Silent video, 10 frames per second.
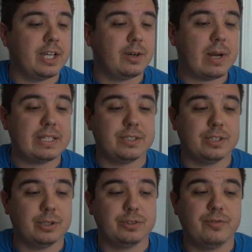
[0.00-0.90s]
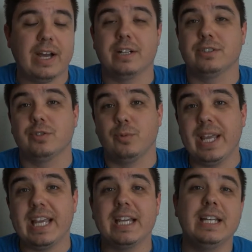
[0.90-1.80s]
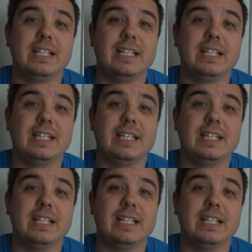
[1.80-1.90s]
congrats on those fighters of the week.